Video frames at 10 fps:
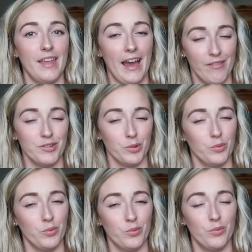
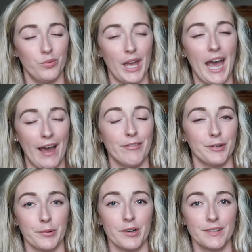
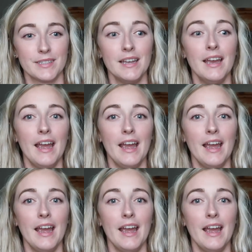afterwards.